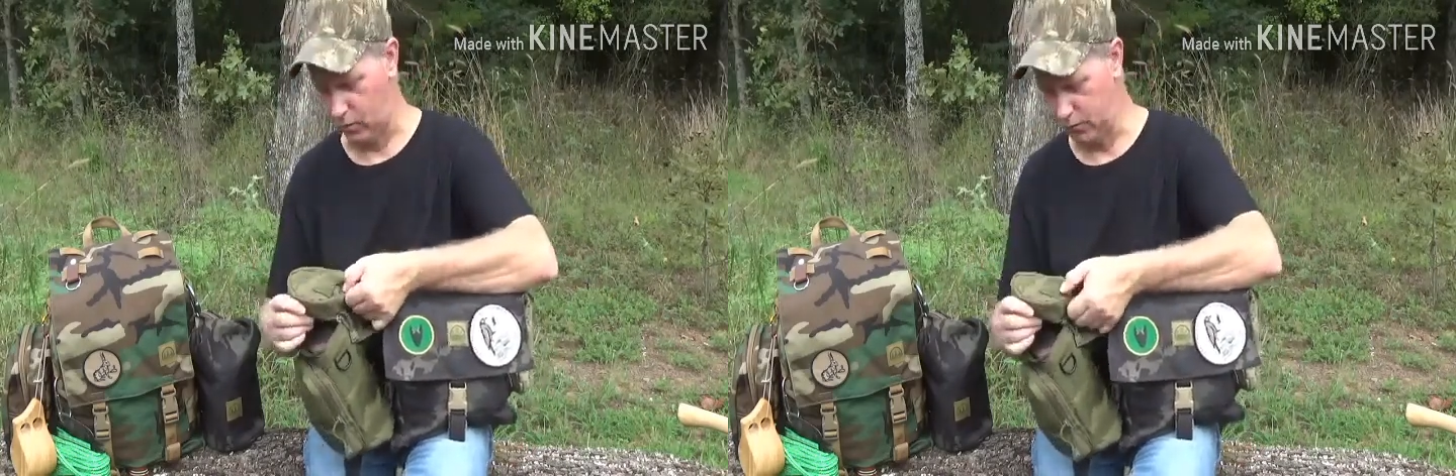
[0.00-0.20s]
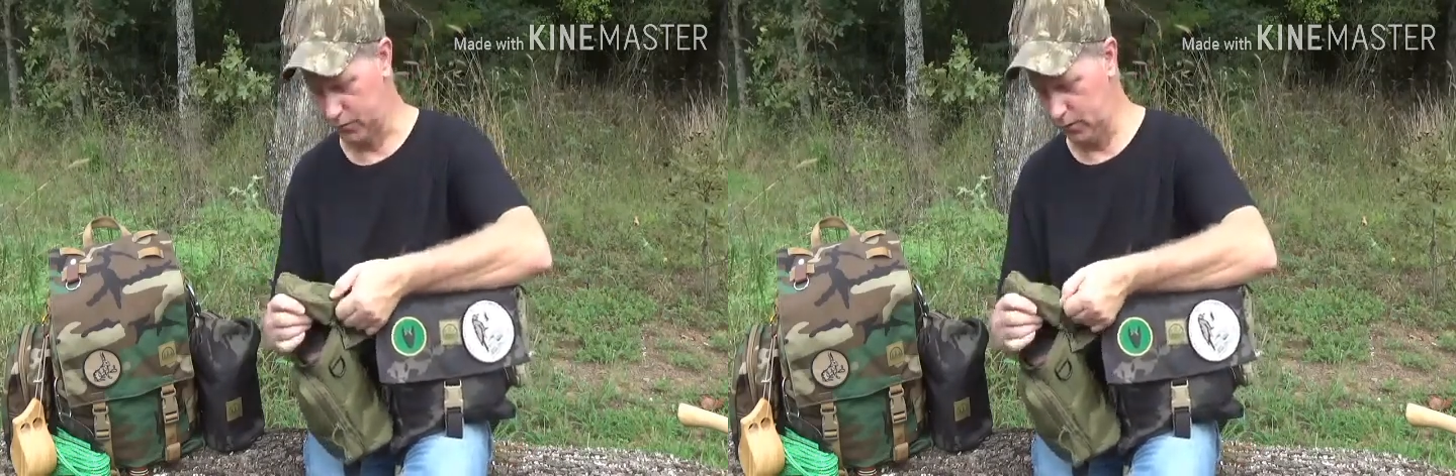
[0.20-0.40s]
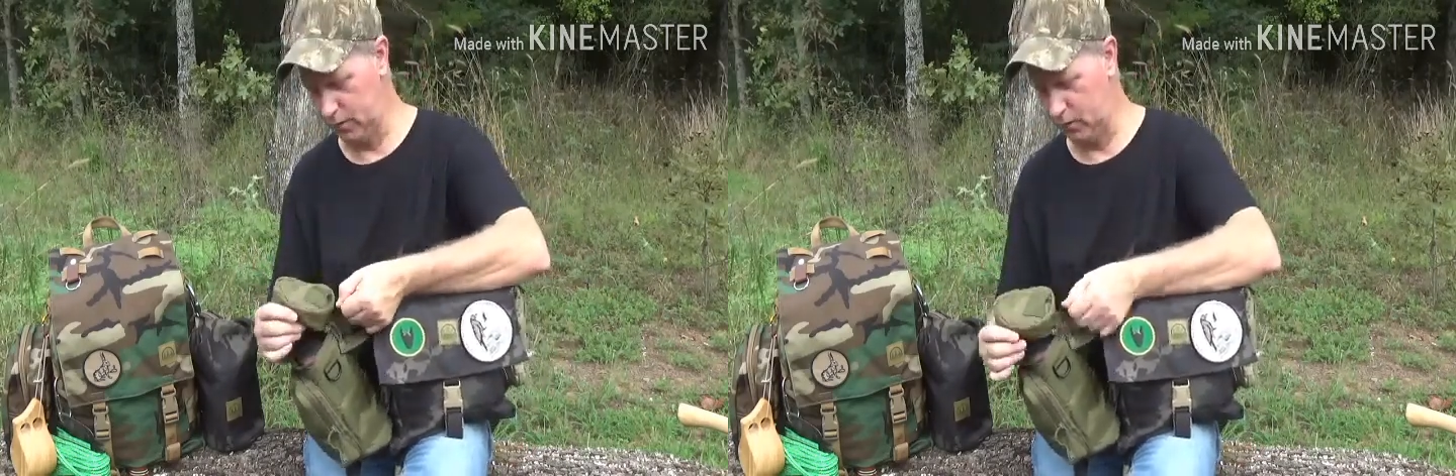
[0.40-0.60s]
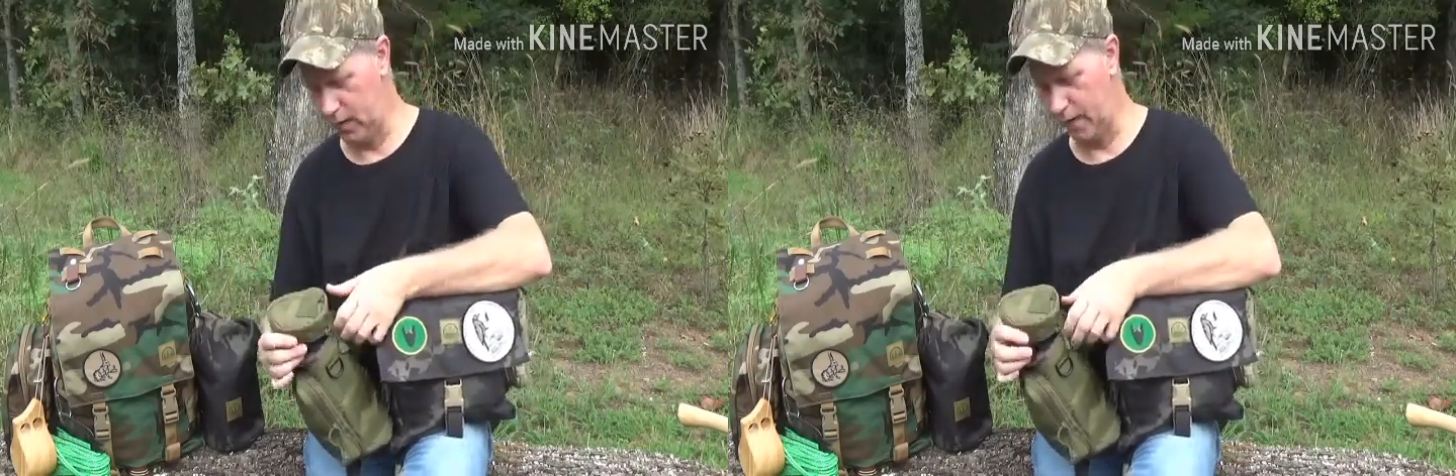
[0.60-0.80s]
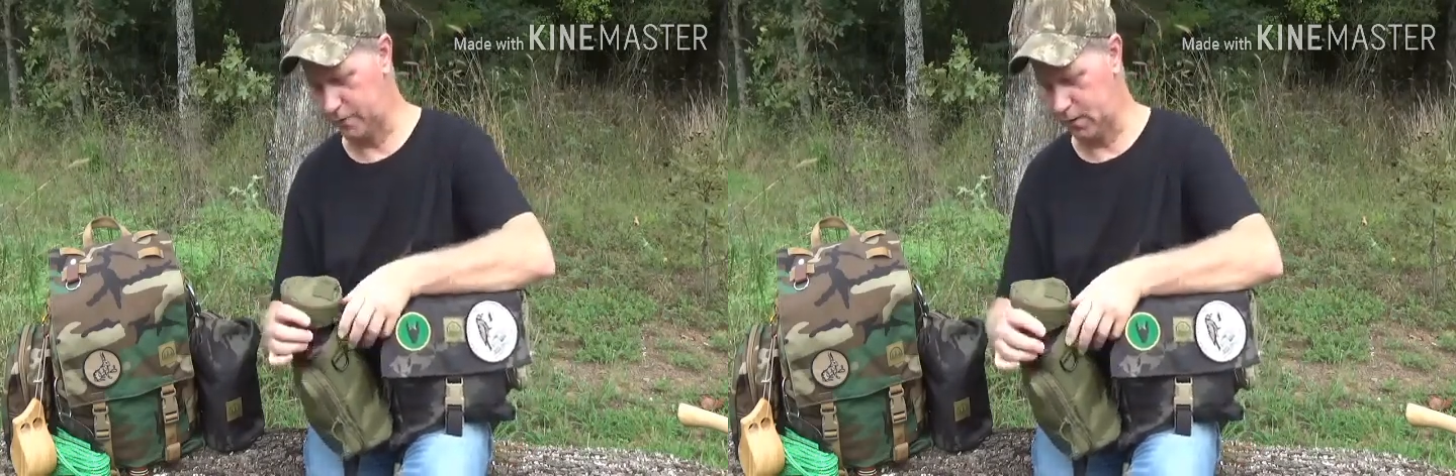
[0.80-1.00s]
so you don't
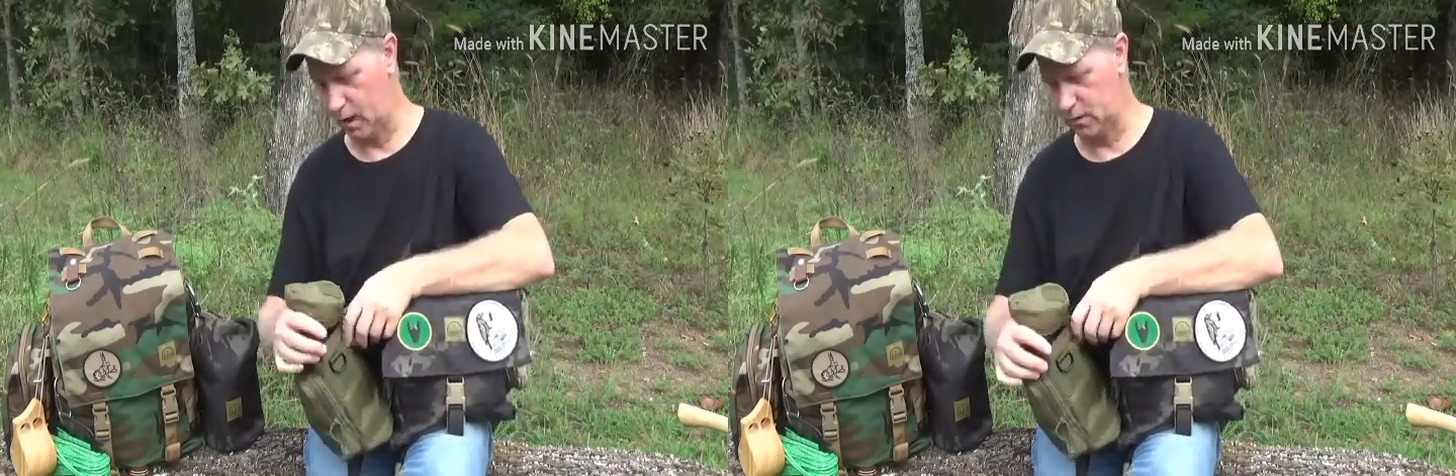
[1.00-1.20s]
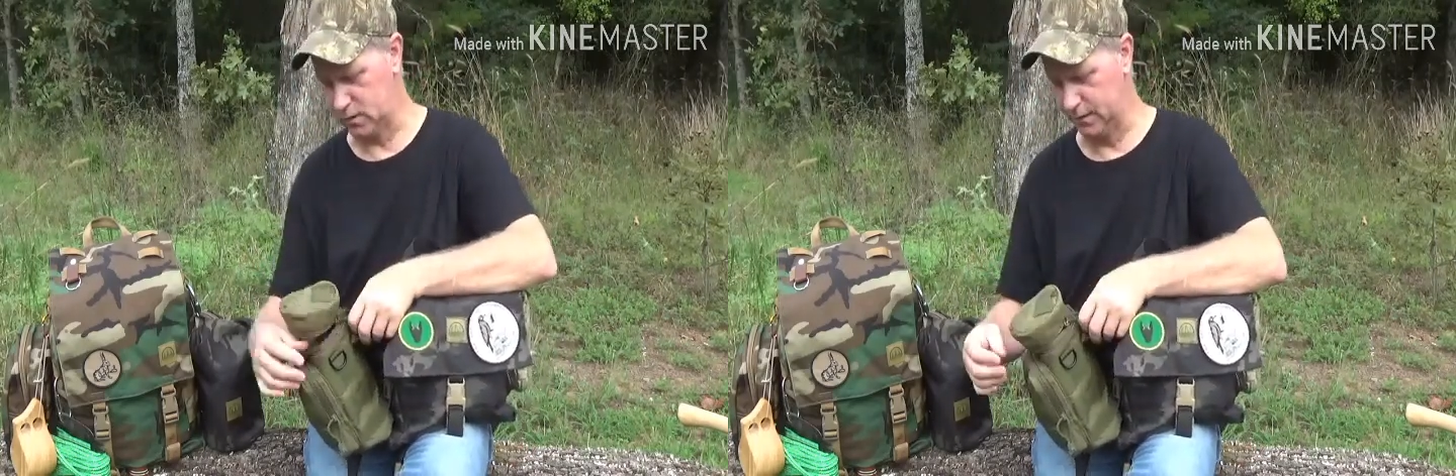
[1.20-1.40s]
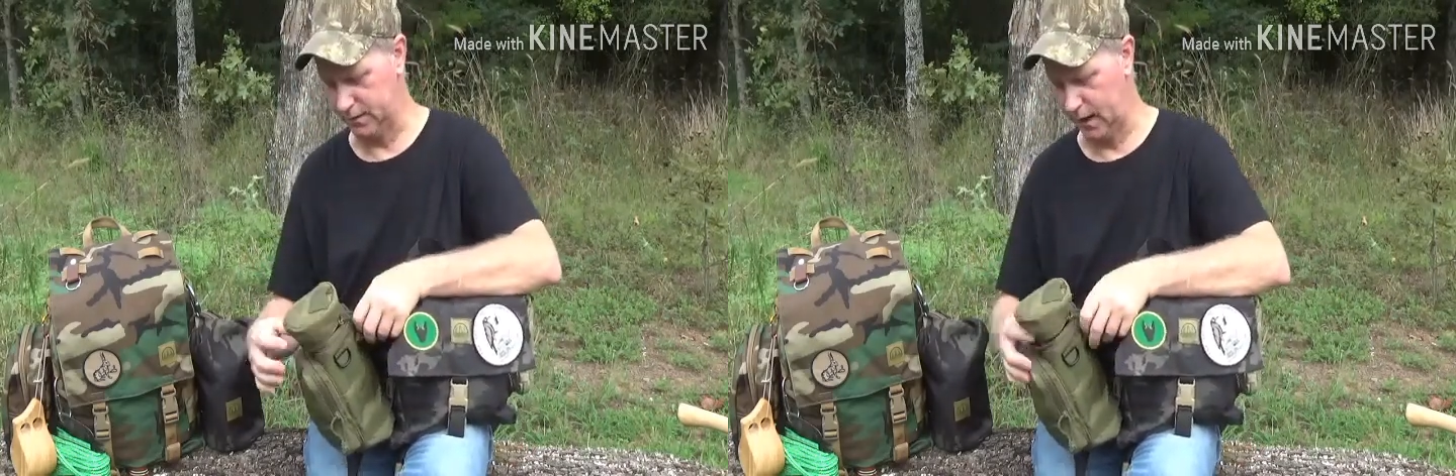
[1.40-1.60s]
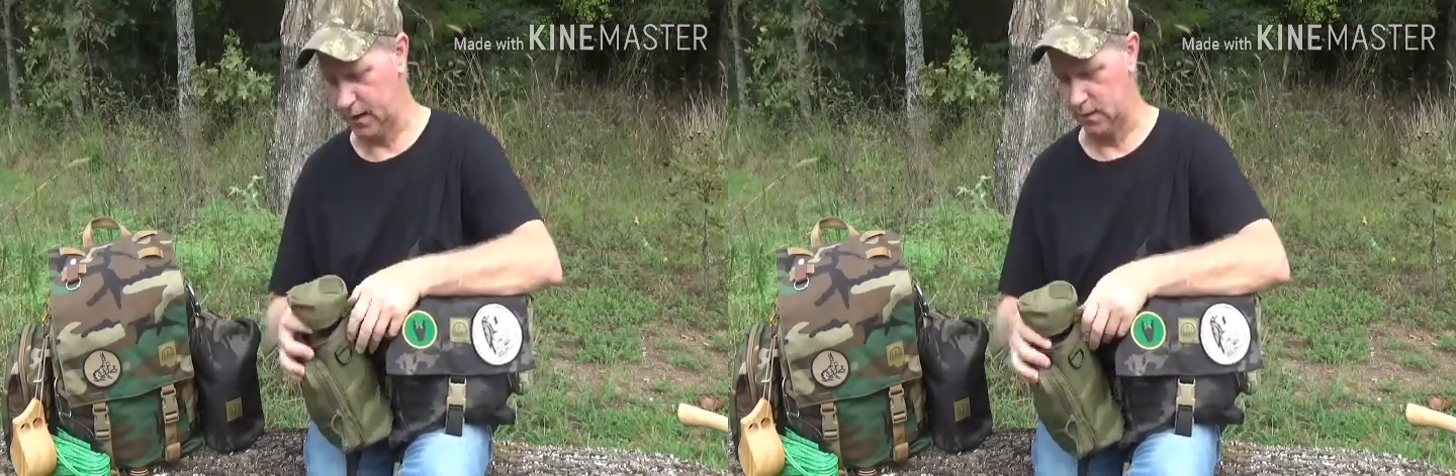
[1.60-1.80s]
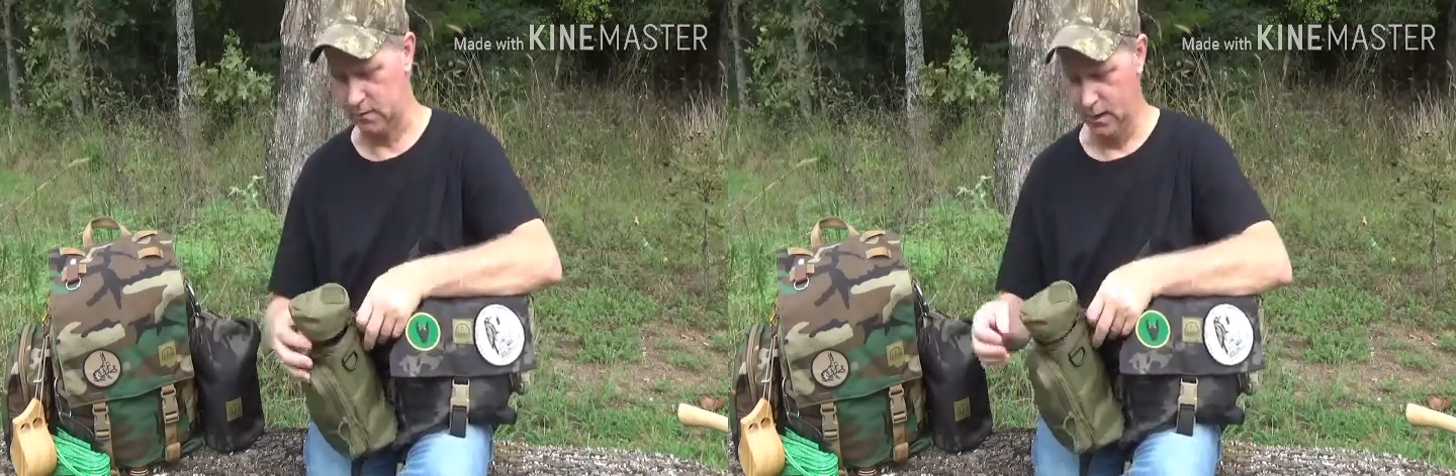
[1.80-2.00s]
have to constantly
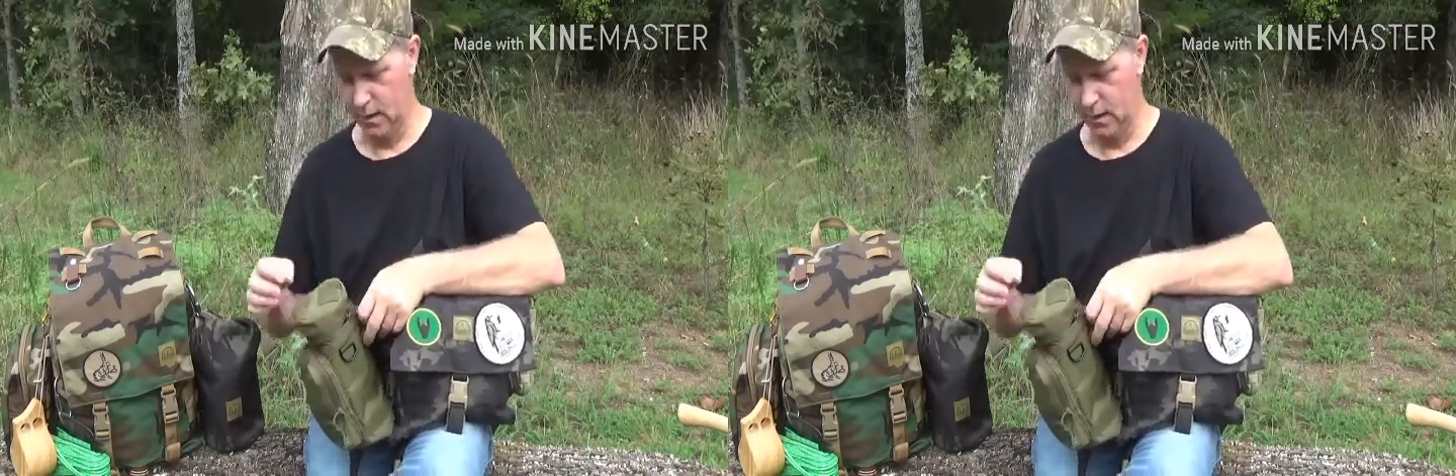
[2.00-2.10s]
taking,